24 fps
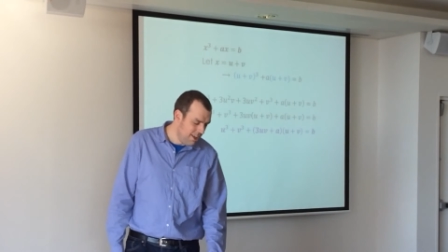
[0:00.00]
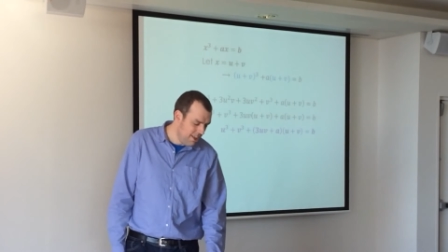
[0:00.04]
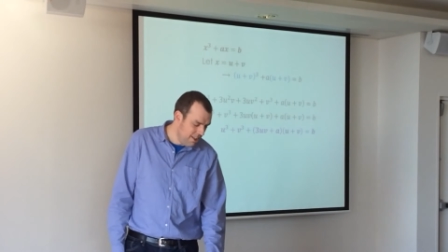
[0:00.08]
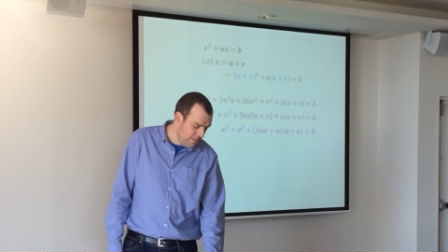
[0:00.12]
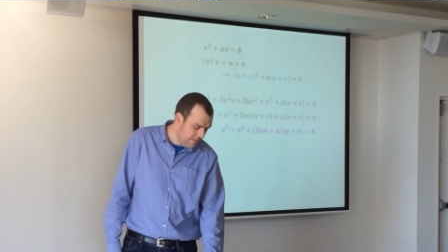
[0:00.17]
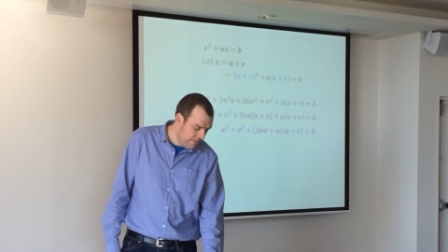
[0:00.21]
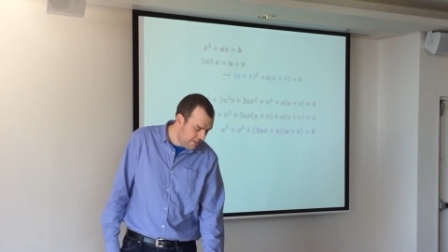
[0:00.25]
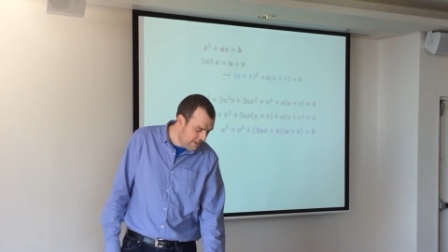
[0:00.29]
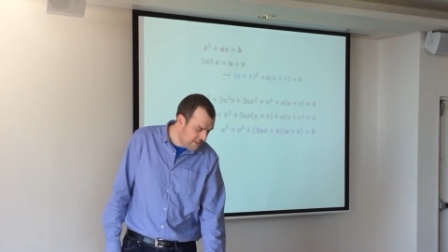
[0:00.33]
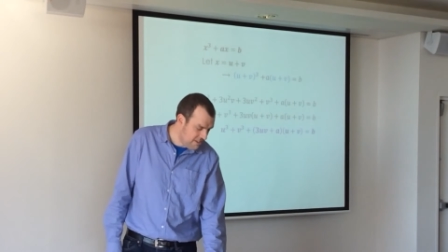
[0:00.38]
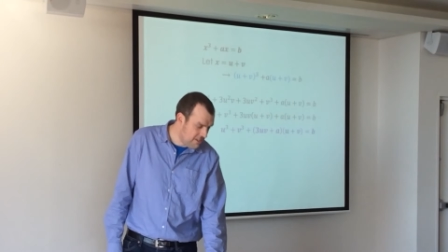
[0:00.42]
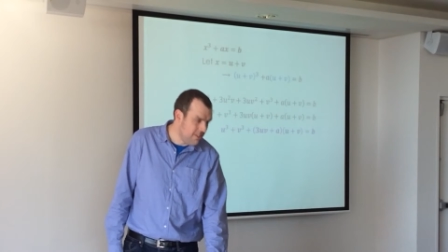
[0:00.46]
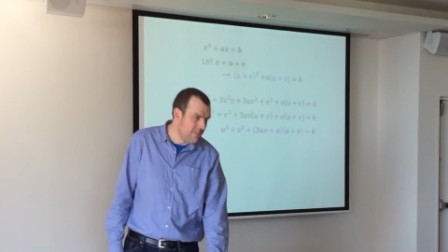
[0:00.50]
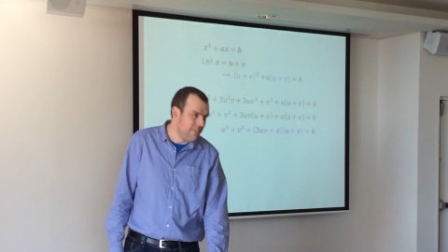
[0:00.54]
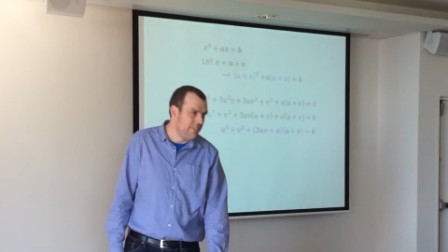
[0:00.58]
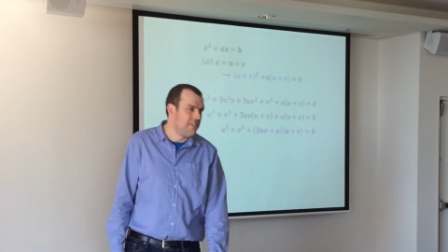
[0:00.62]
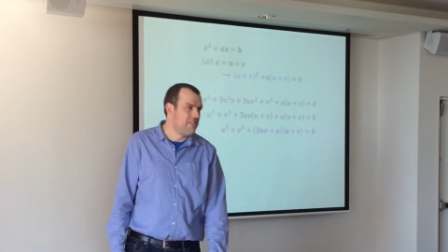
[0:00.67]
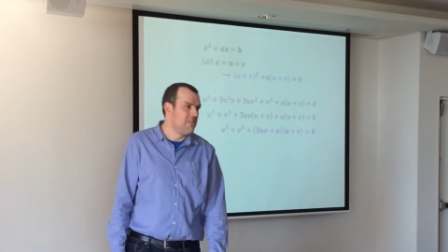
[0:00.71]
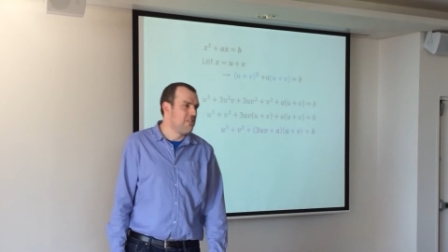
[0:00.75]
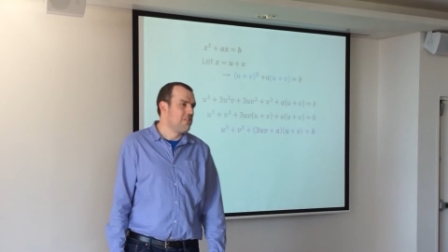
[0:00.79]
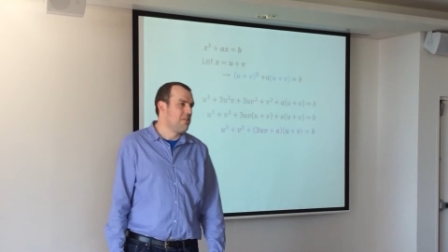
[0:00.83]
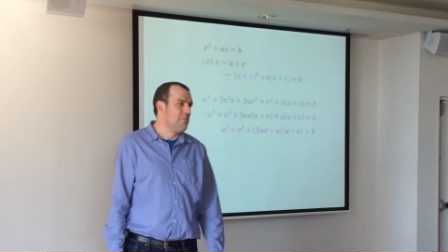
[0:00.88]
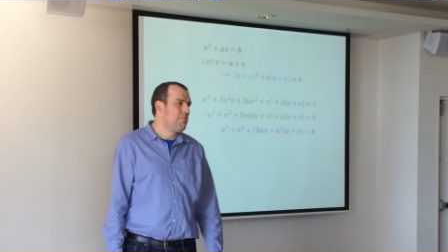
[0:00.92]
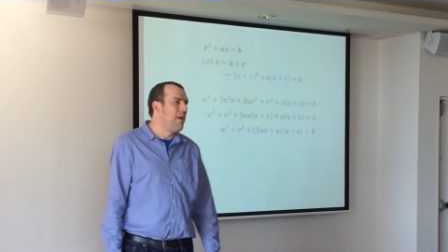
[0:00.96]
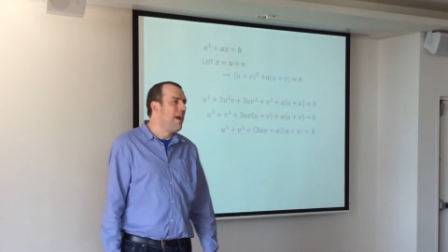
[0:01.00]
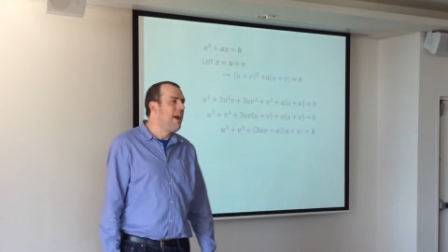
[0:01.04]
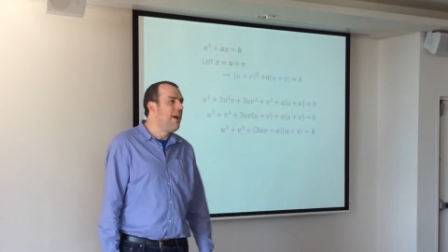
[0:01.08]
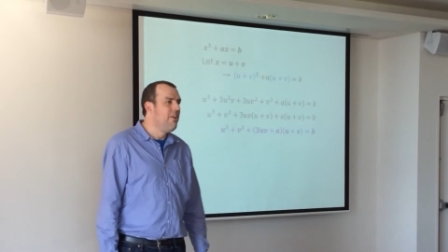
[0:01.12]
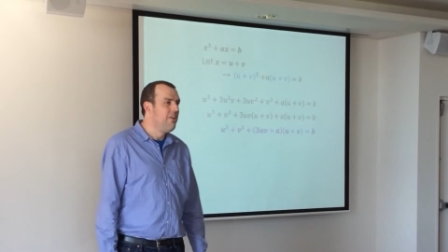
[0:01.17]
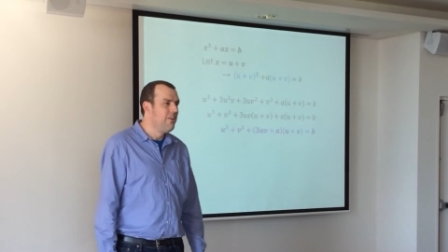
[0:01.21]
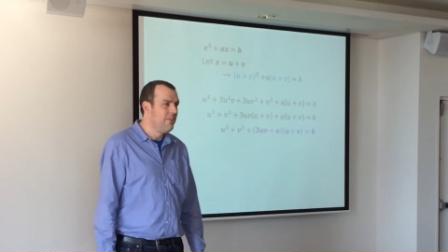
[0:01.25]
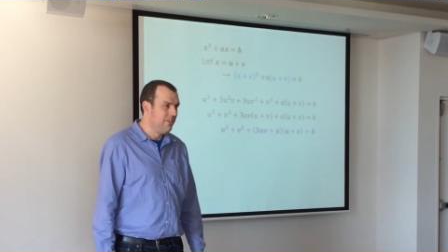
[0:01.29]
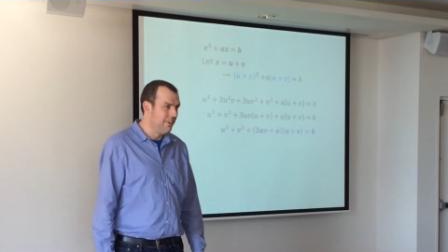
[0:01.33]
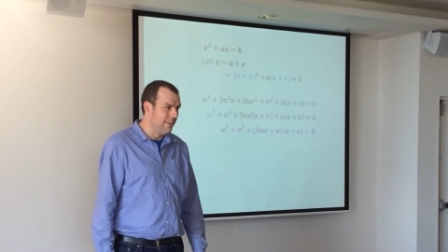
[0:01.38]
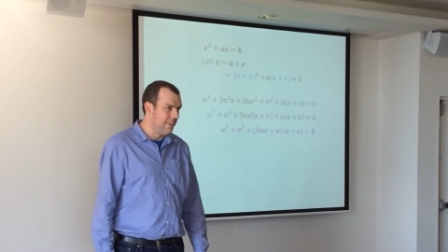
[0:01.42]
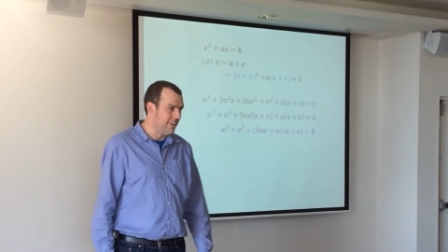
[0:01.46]
this, this is
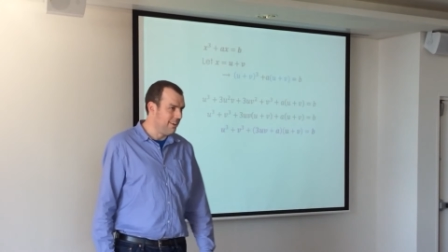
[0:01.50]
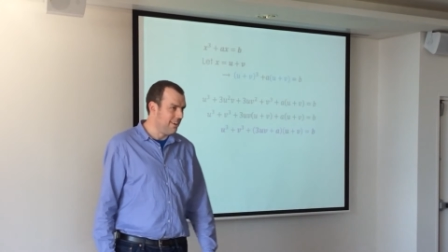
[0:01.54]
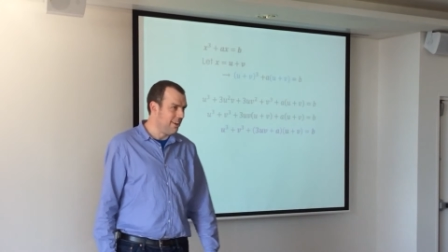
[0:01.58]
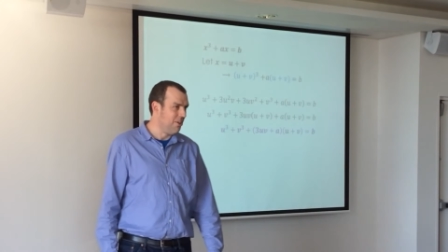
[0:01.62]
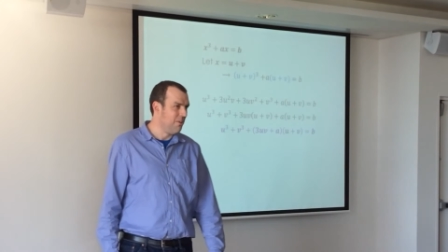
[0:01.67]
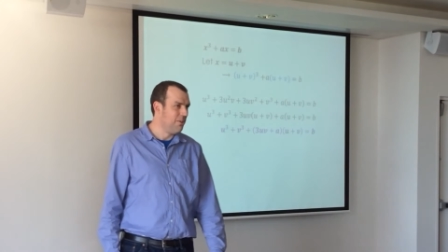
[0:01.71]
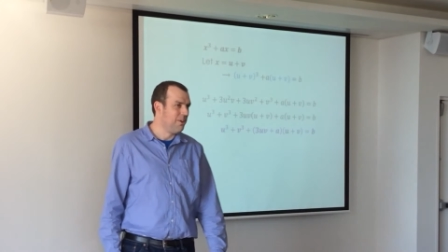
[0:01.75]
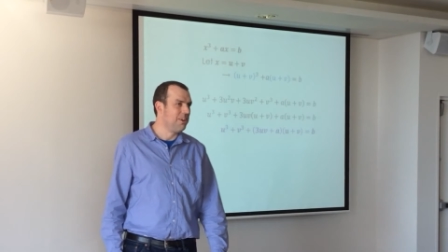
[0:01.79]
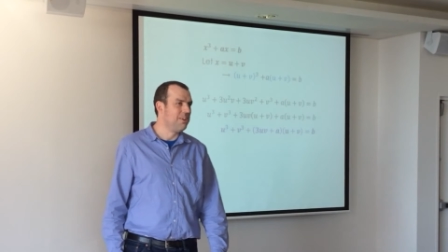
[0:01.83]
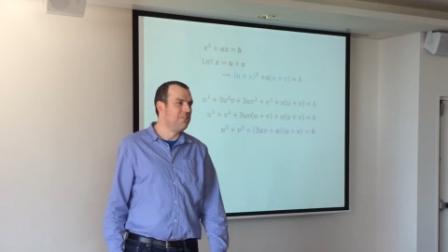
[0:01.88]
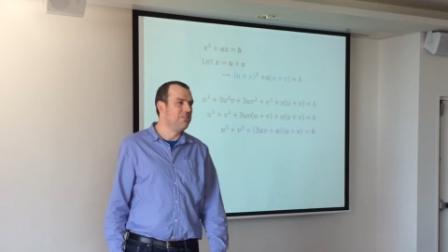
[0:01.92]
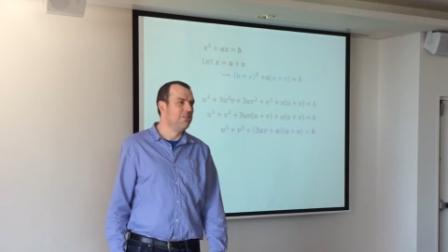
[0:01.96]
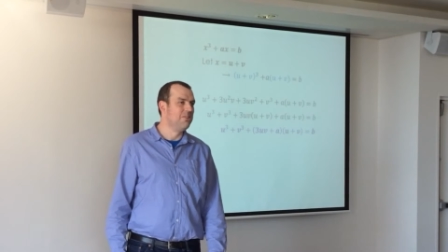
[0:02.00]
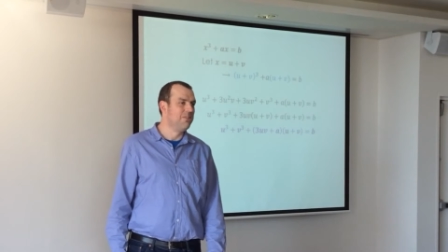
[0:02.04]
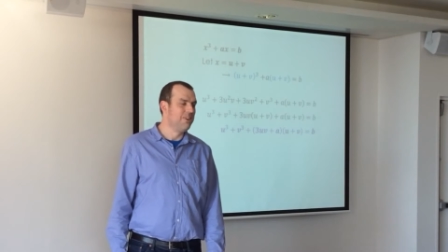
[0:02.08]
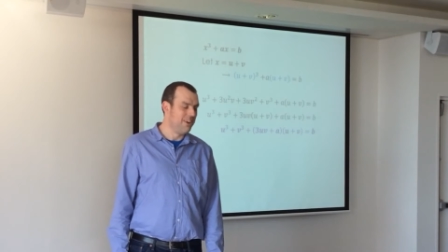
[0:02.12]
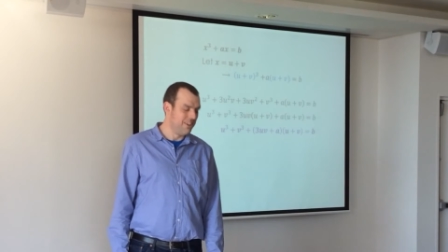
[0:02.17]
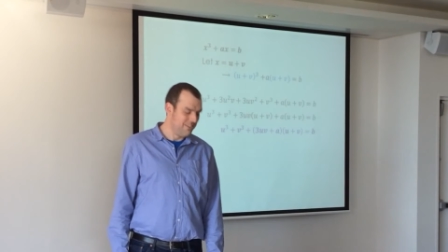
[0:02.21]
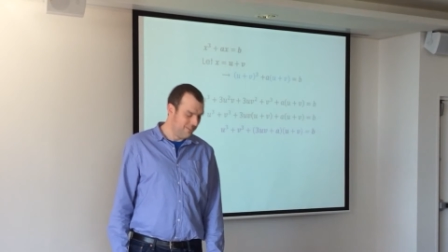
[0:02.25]
apparently going in the right